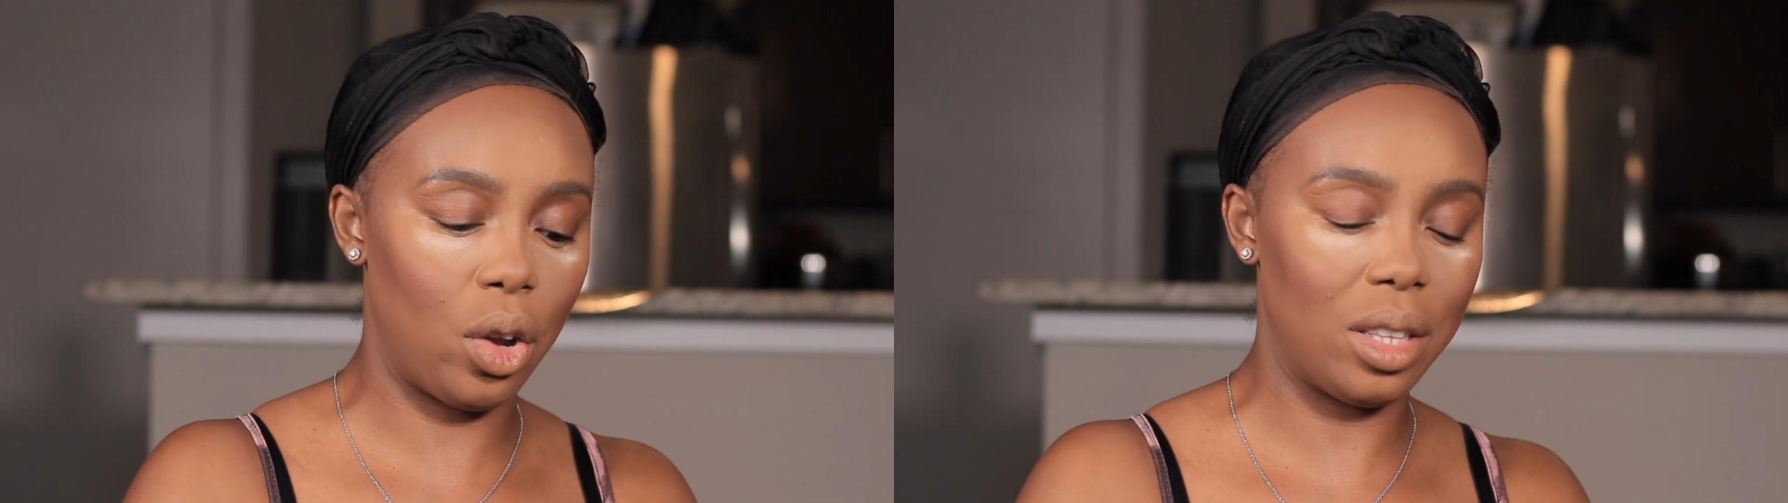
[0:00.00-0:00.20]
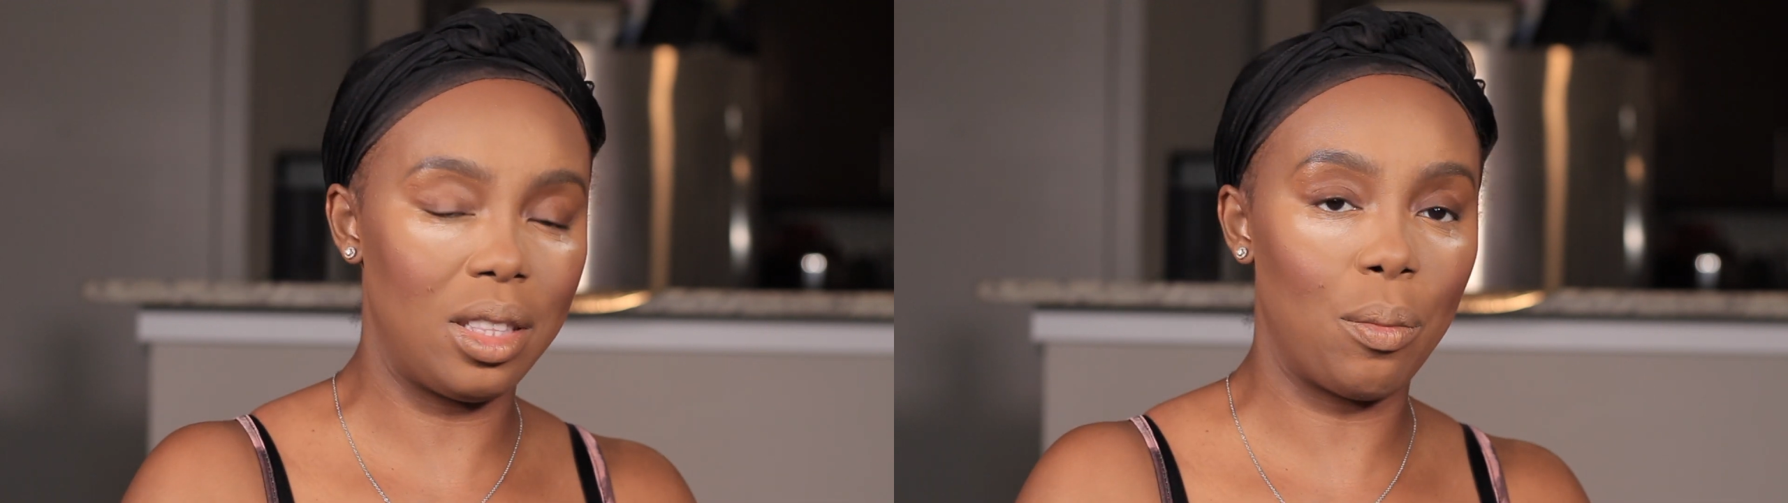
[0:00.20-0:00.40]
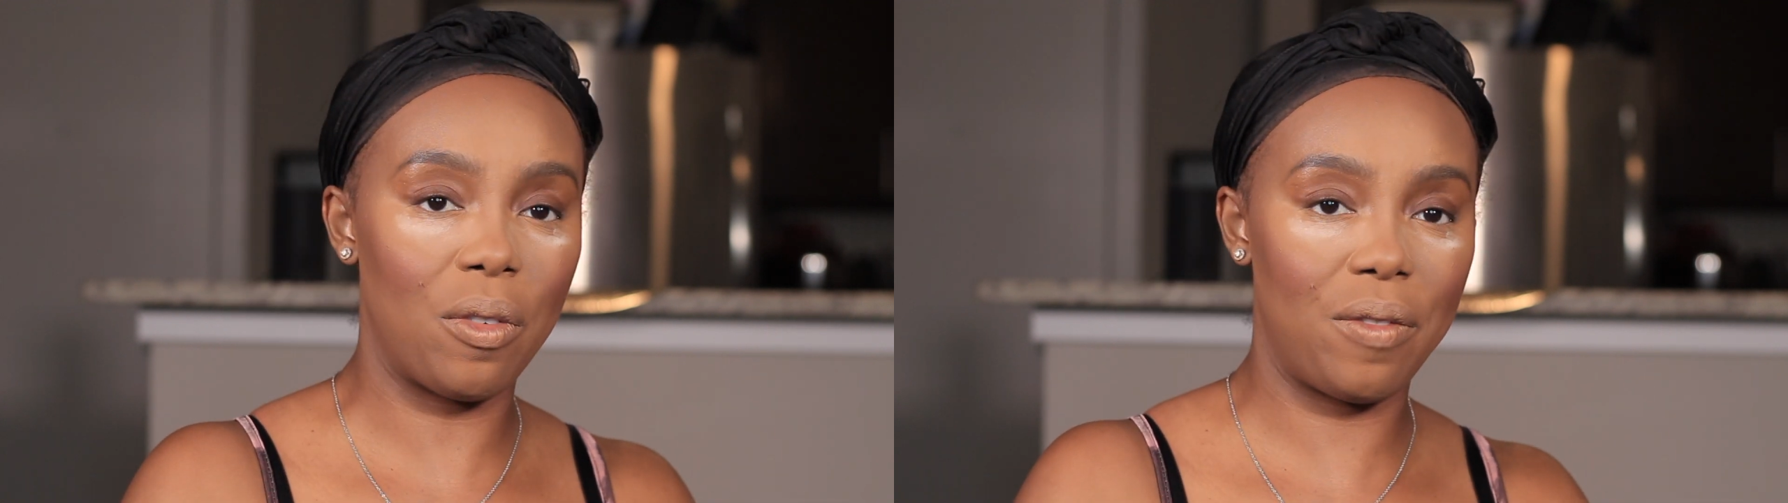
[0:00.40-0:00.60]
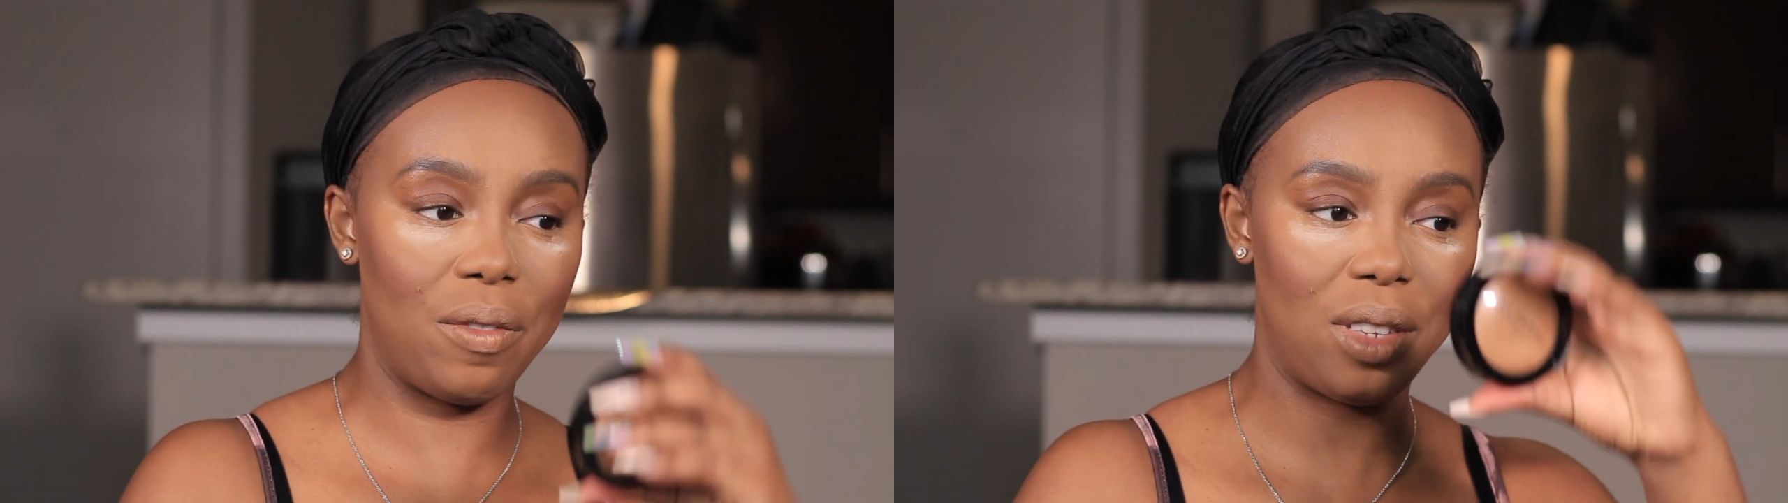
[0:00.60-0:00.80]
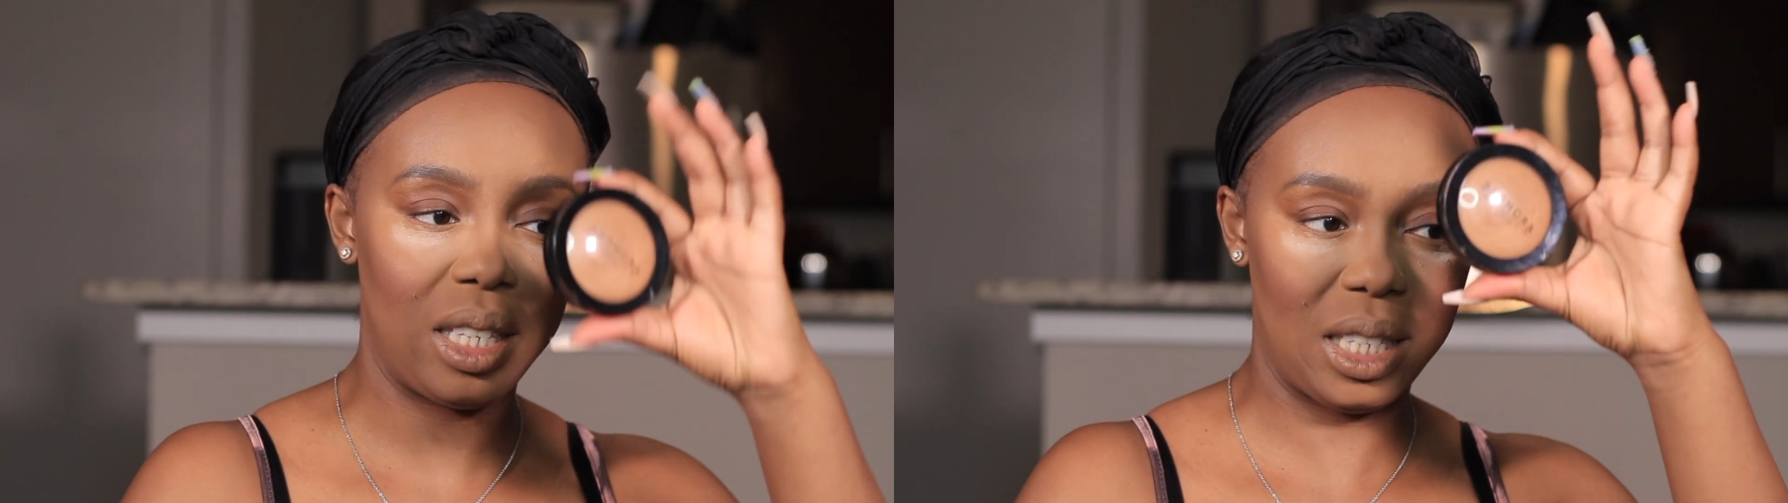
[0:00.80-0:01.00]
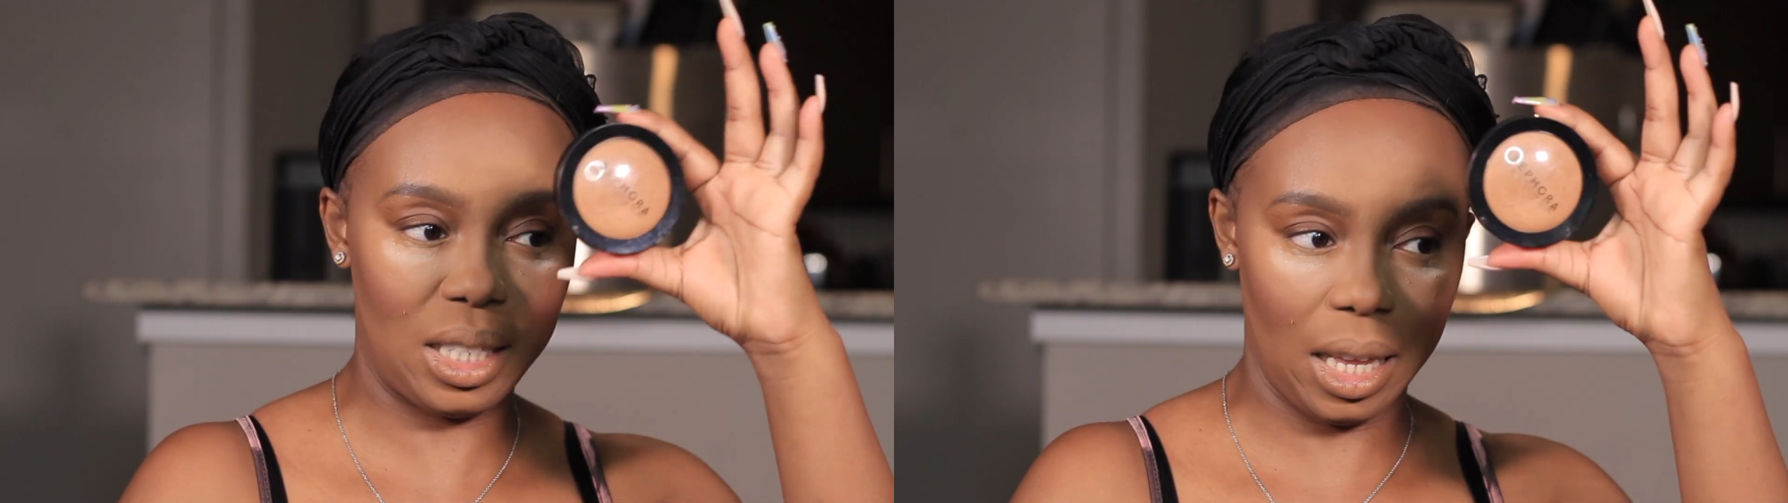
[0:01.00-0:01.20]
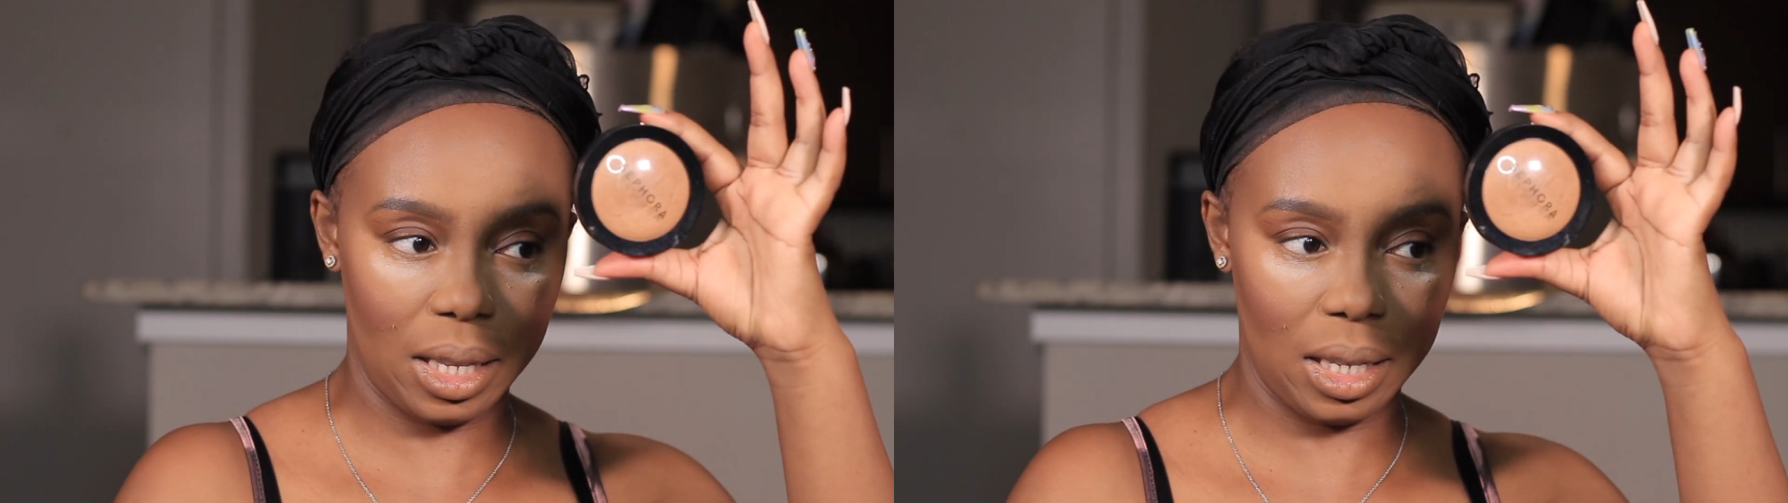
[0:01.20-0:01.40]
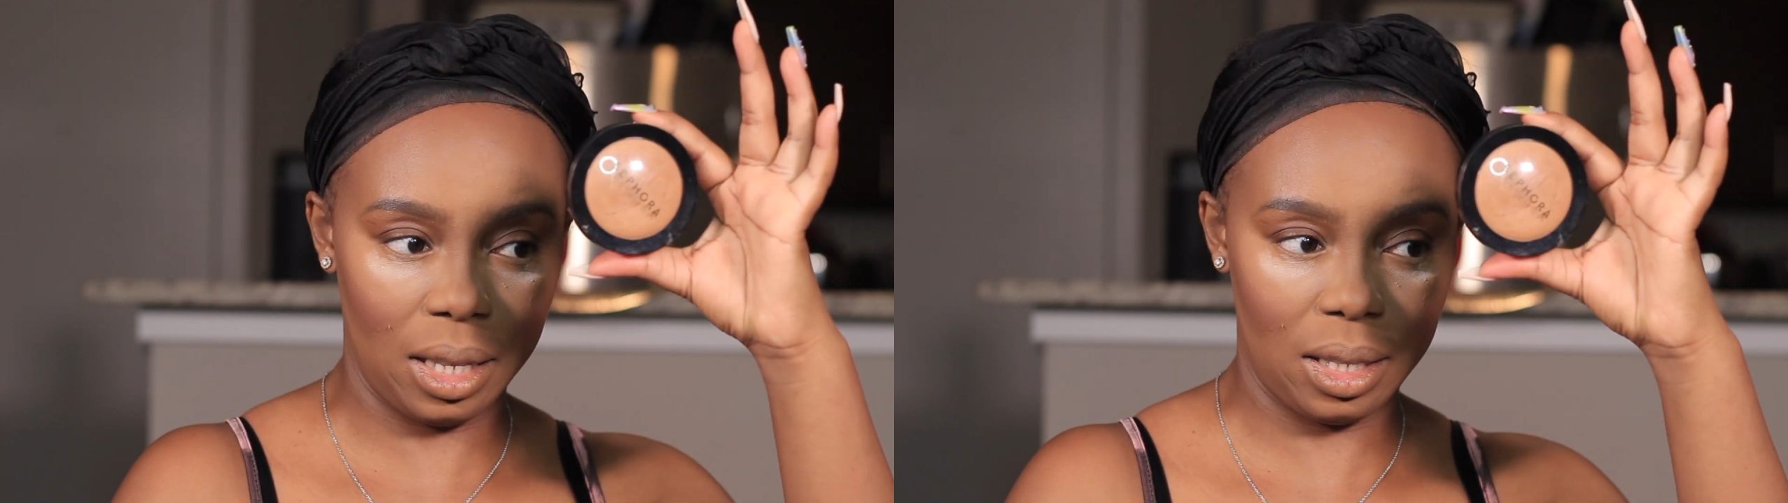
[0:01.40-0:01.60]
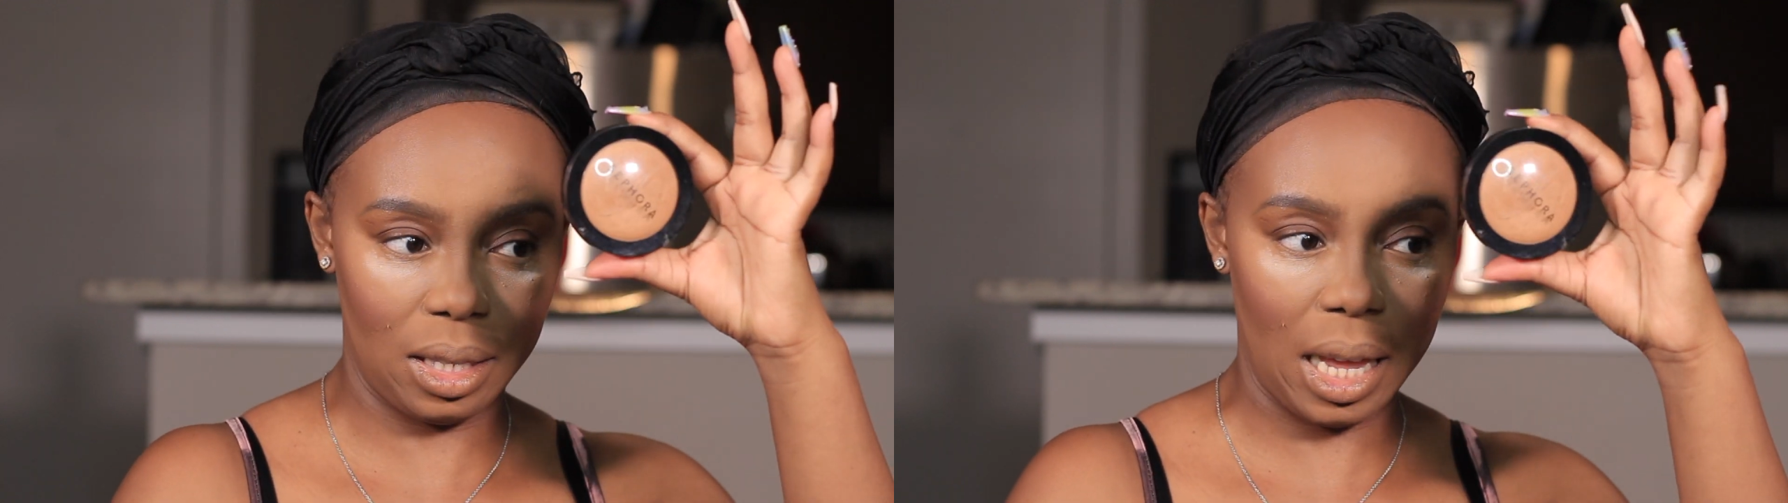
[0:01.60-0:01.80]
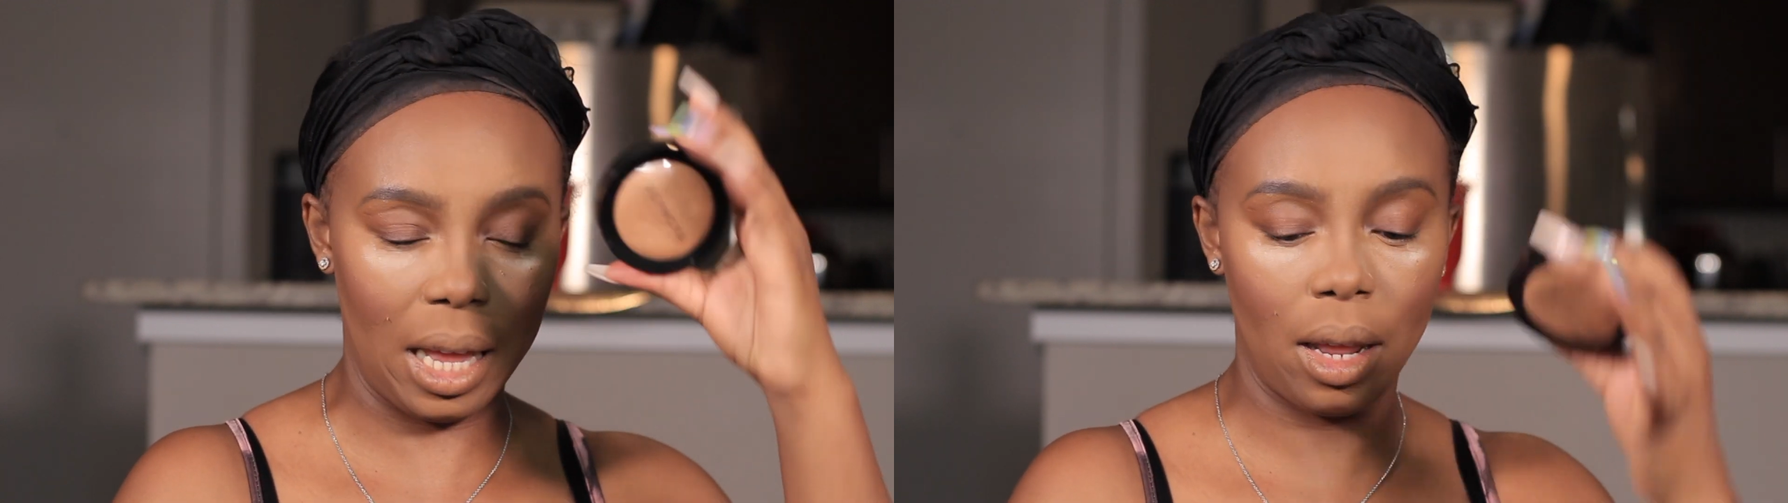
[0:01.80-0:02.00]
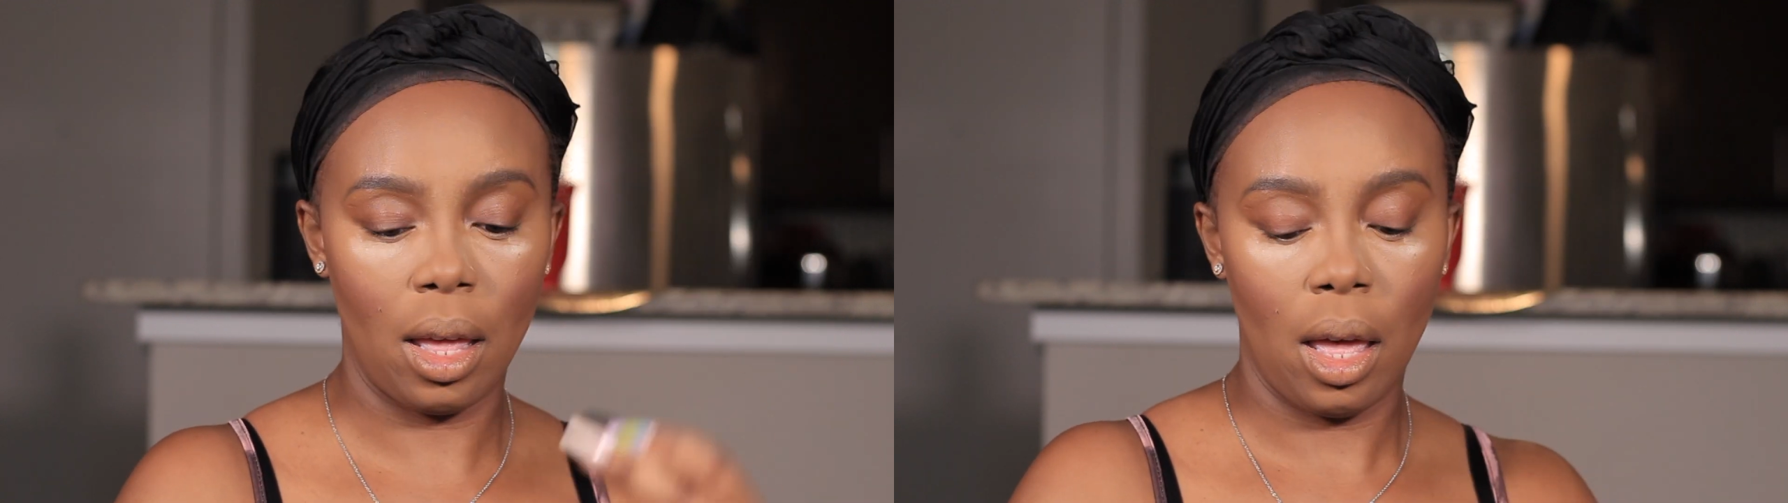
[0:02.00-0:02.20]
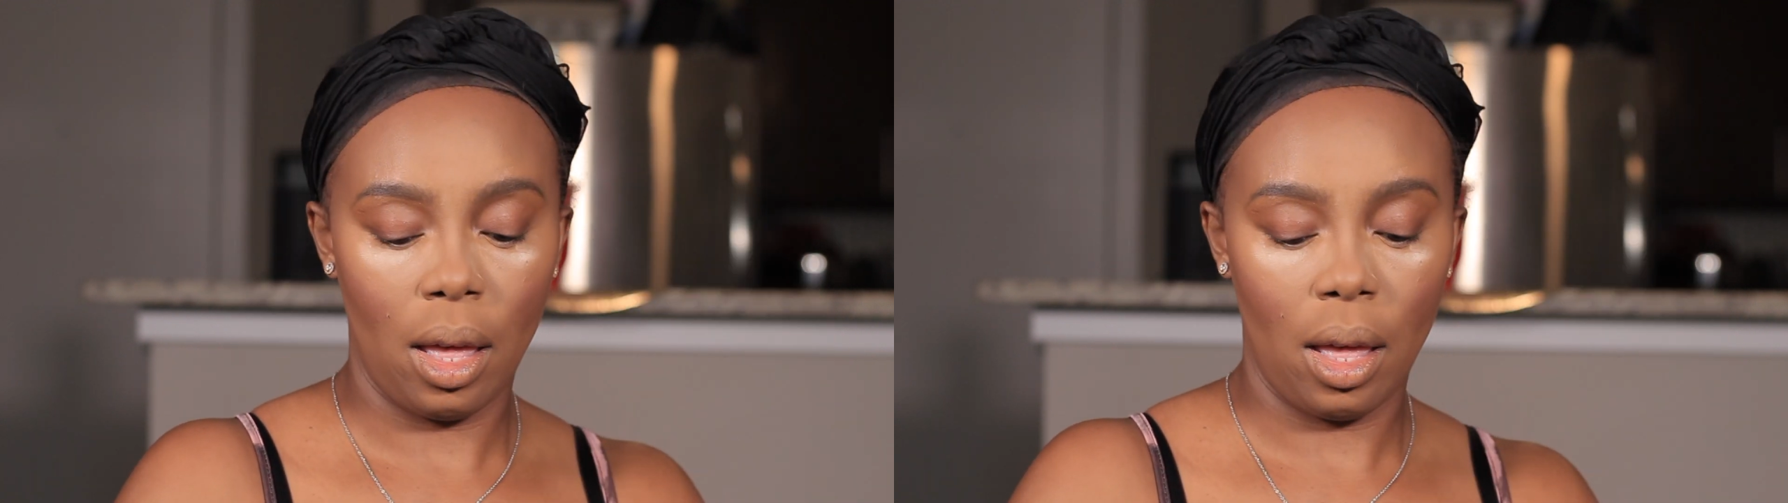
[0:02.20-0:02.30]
It's number 56 instead.